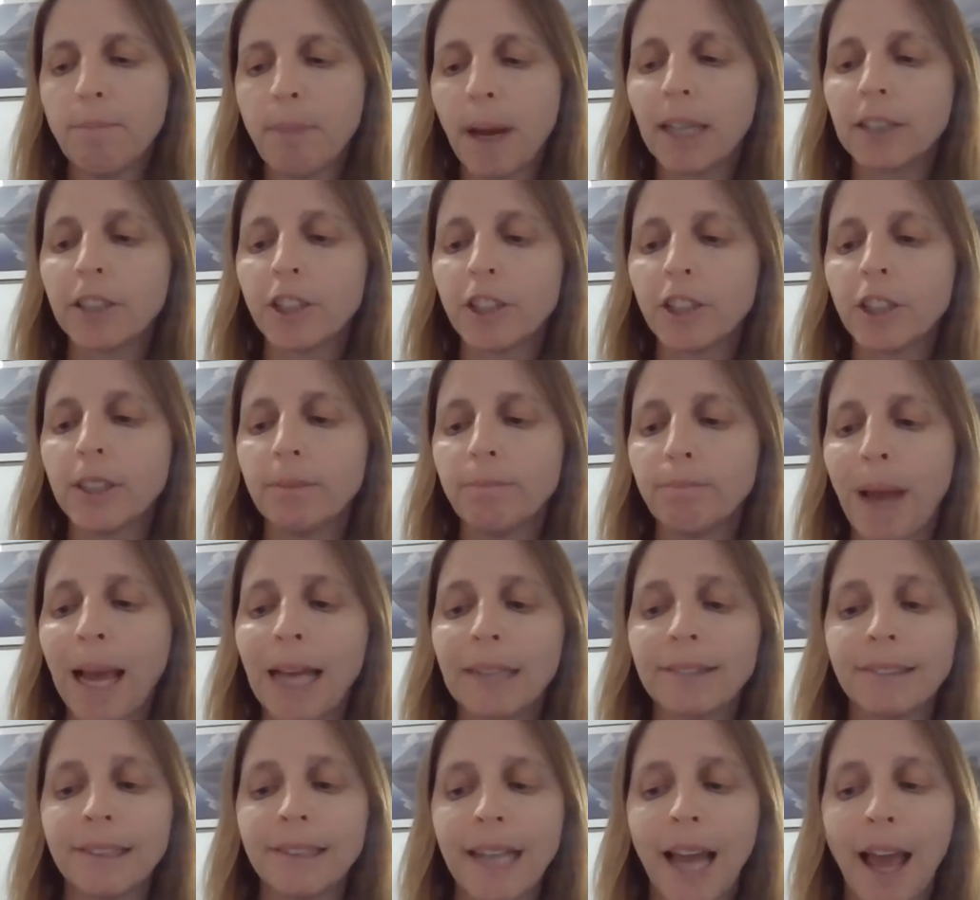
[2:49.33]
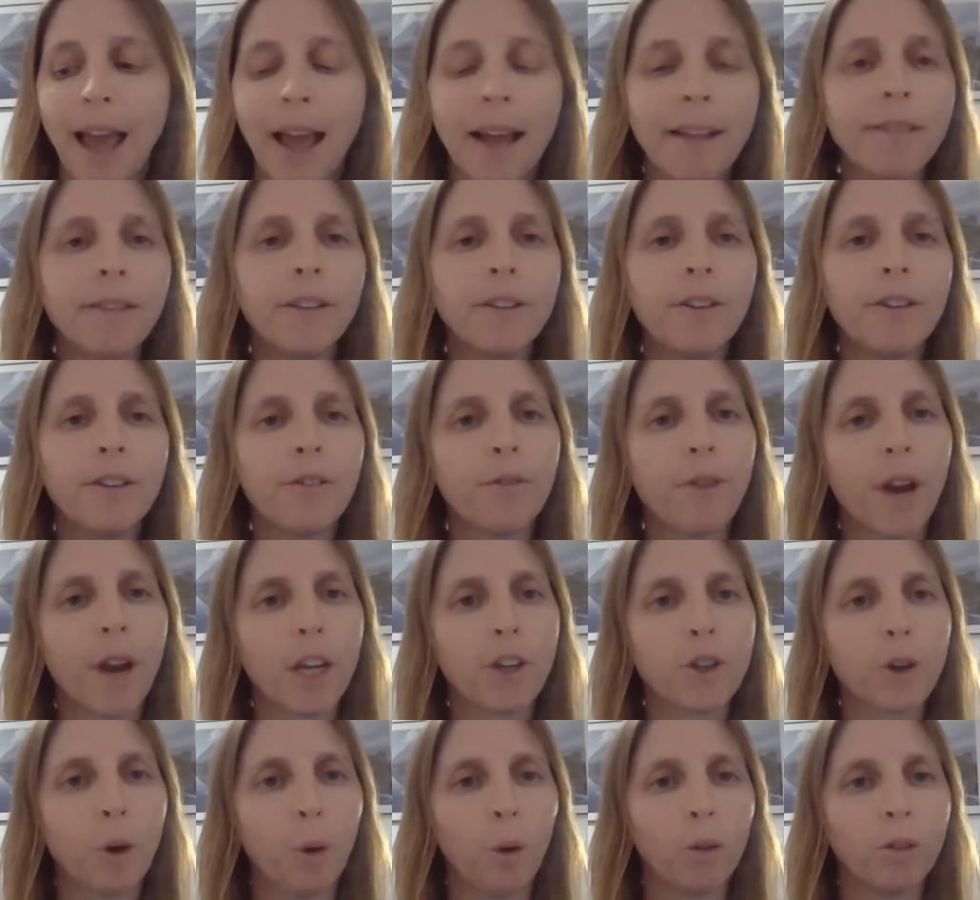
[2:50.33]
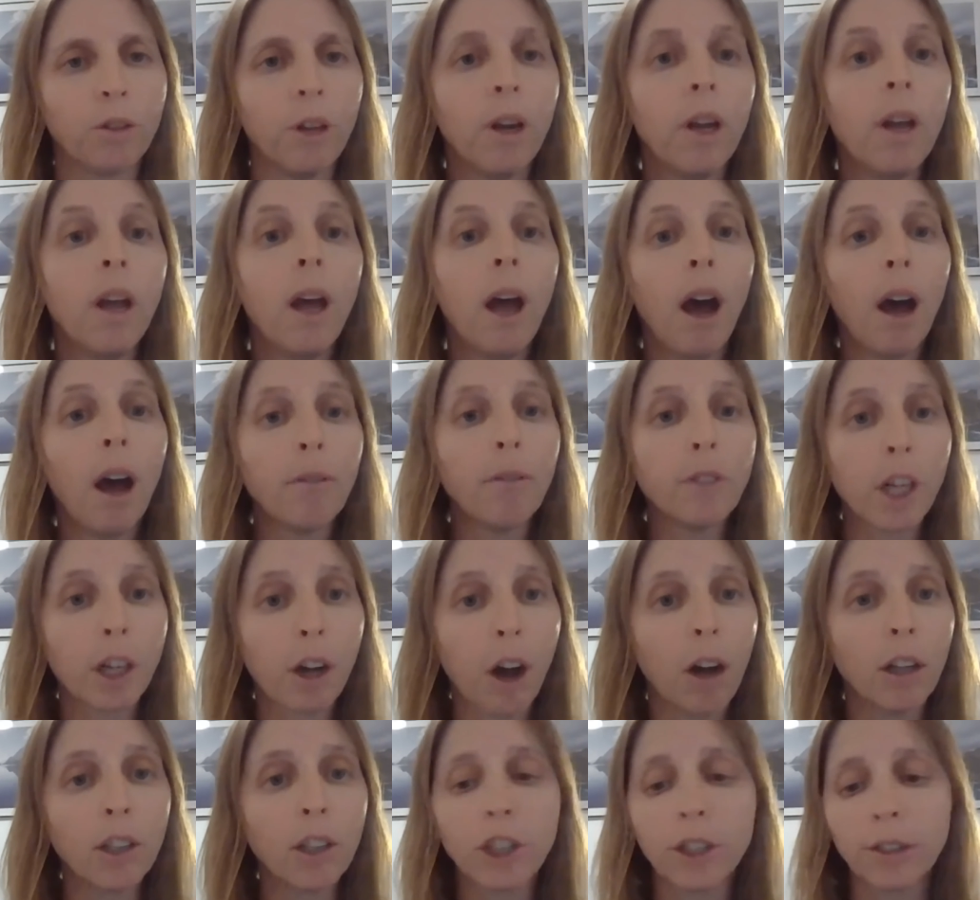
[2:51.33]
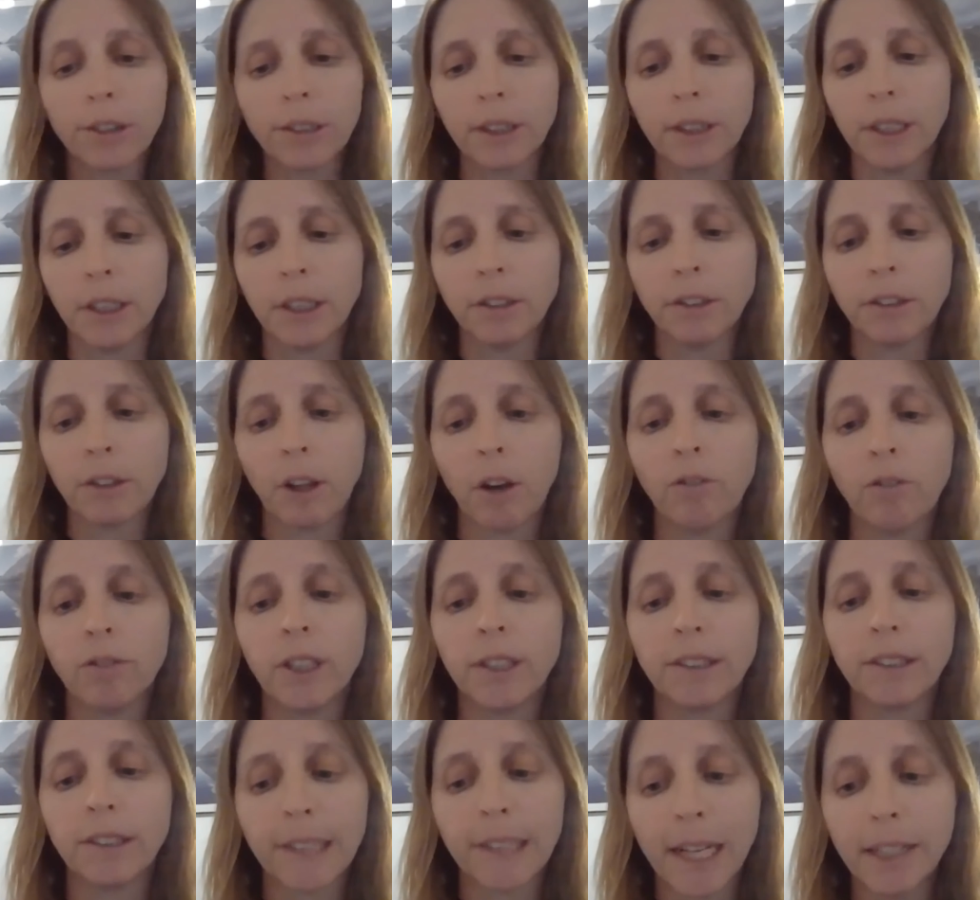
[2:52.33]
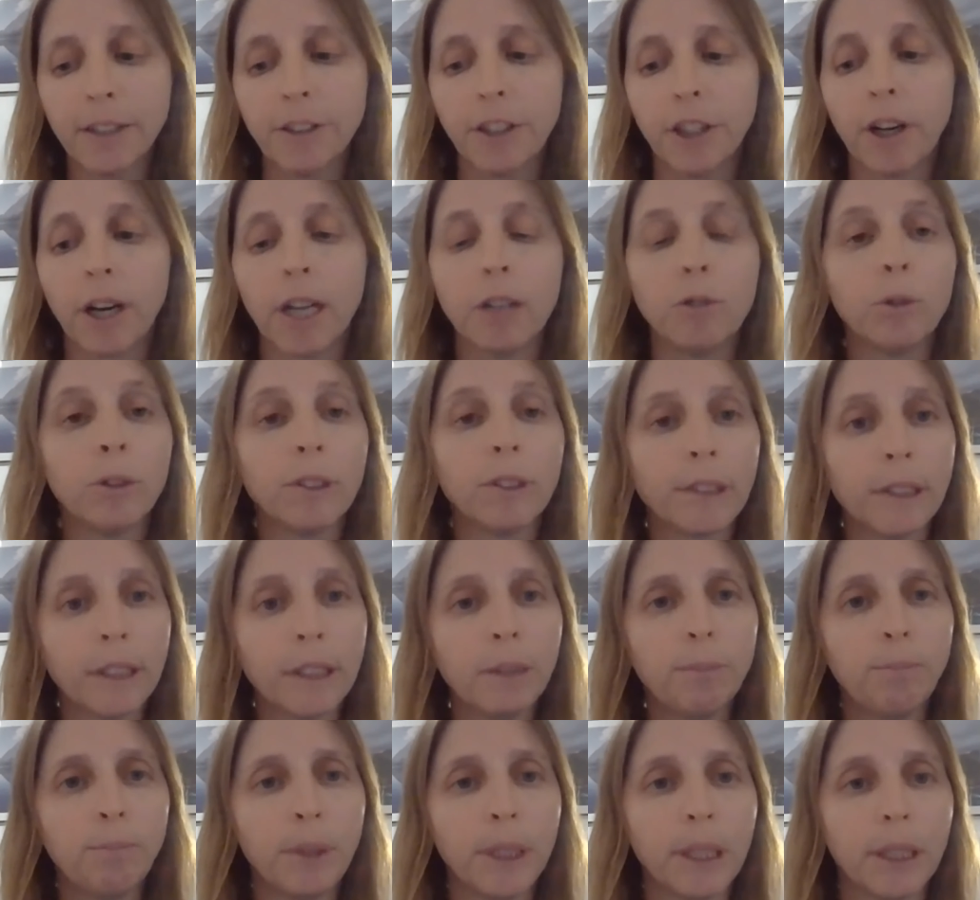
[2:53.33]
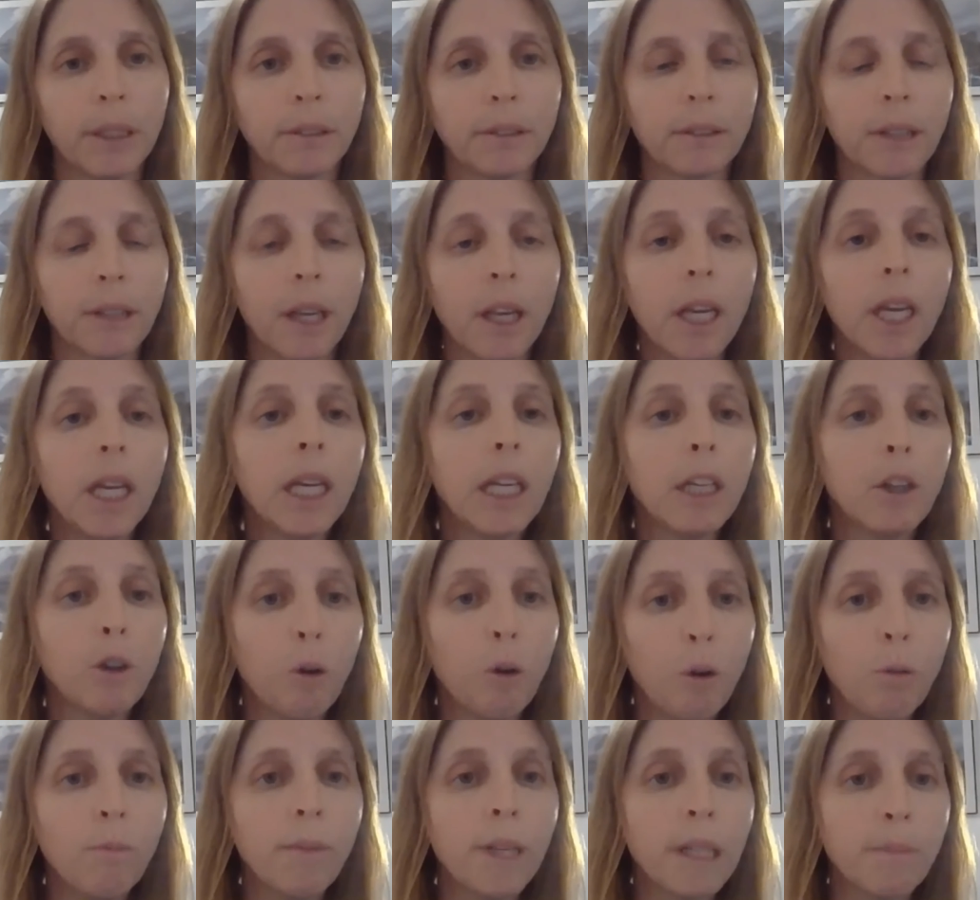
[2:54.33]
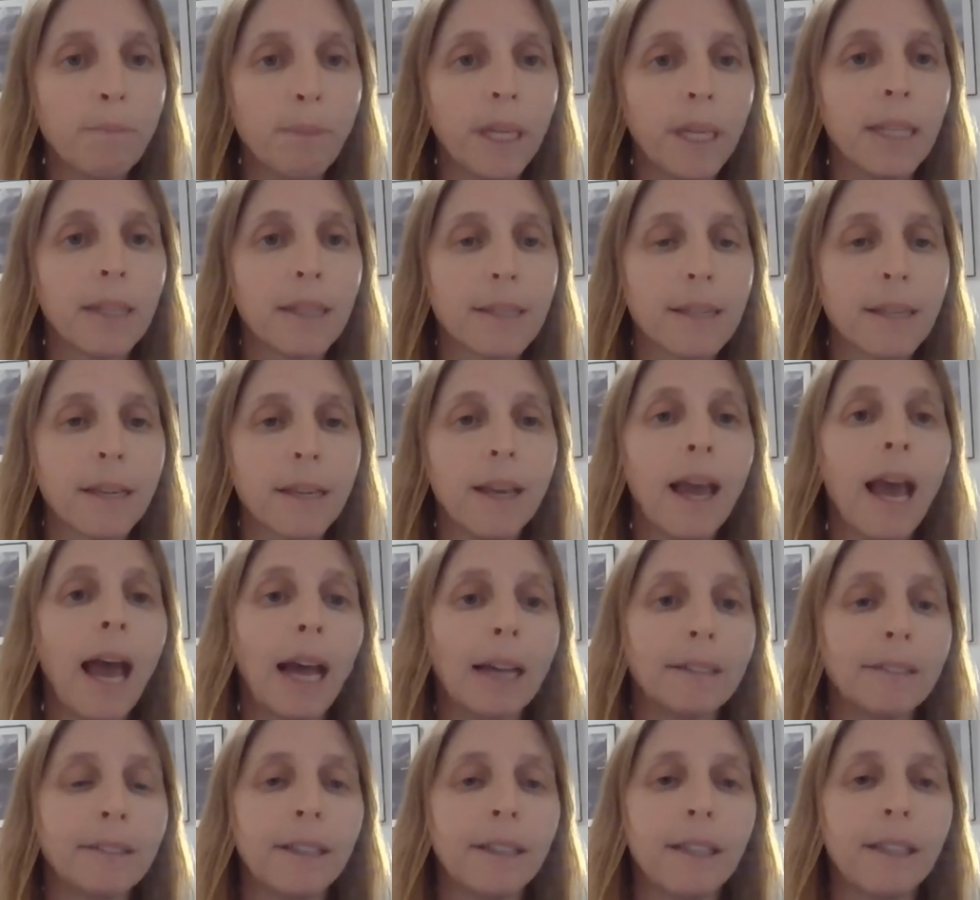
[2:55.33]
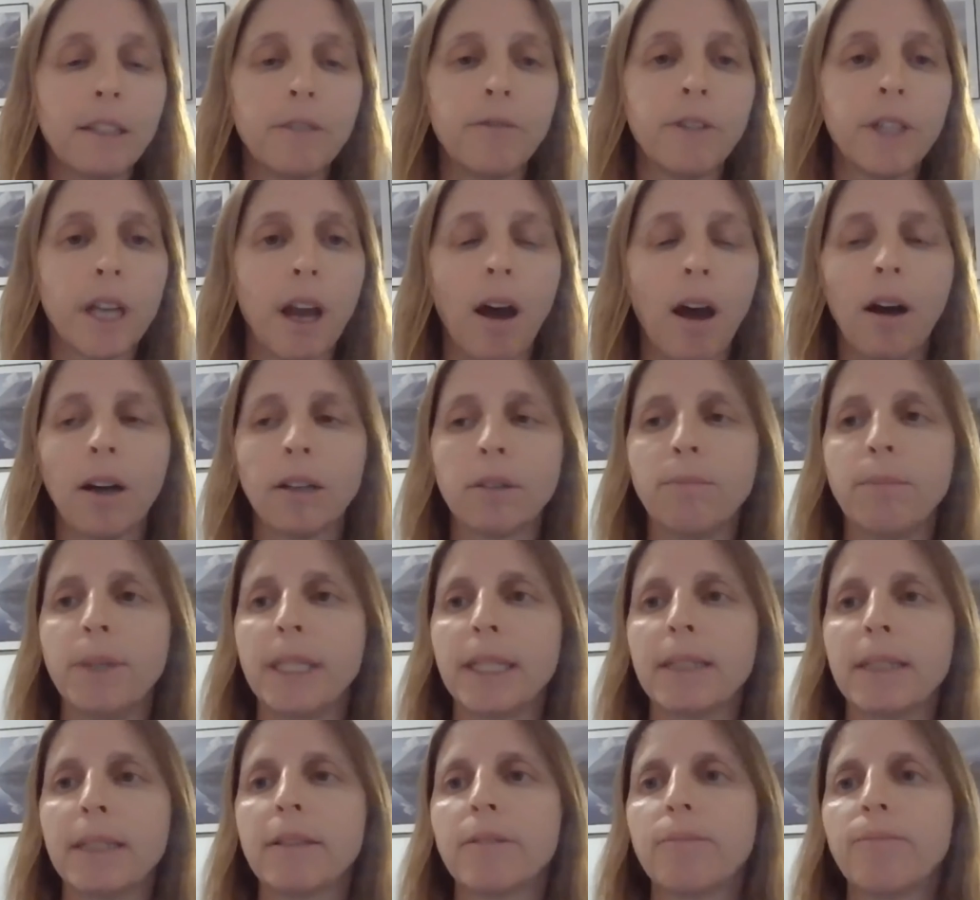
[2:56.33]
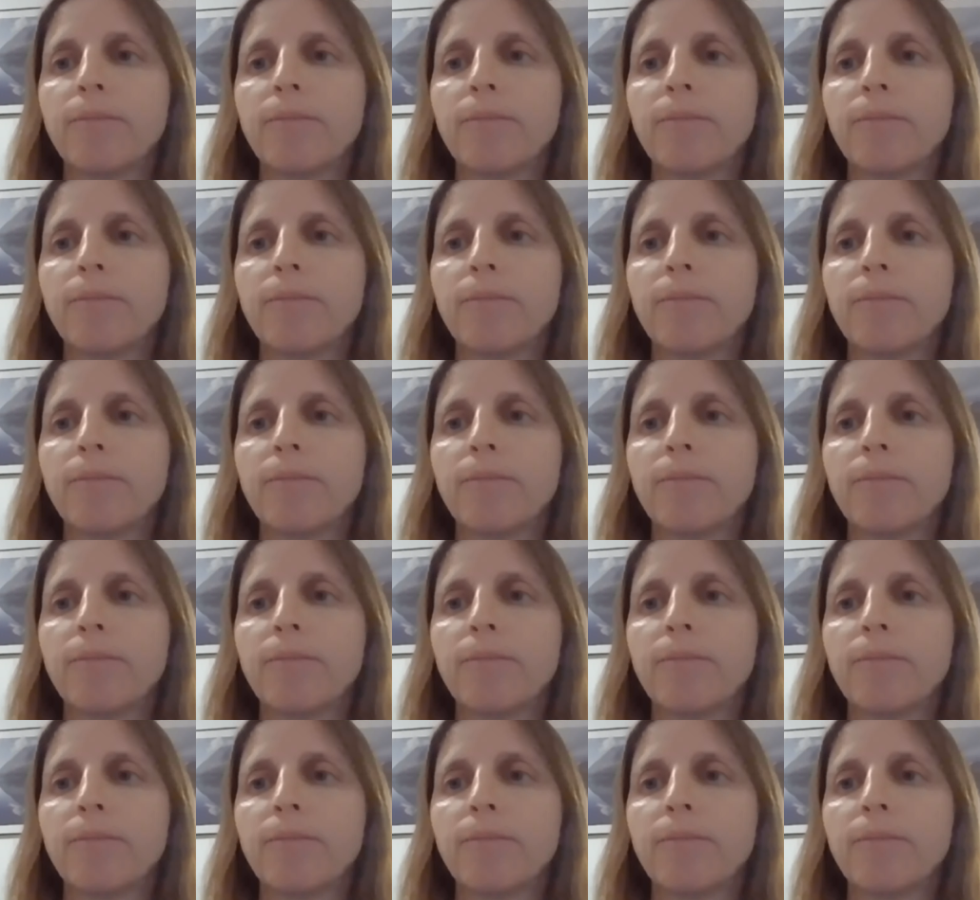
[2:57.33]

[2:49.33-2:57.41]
passing under the threshold of the consciousness of the sender and recipient, in whom it beats as a living heartbeat.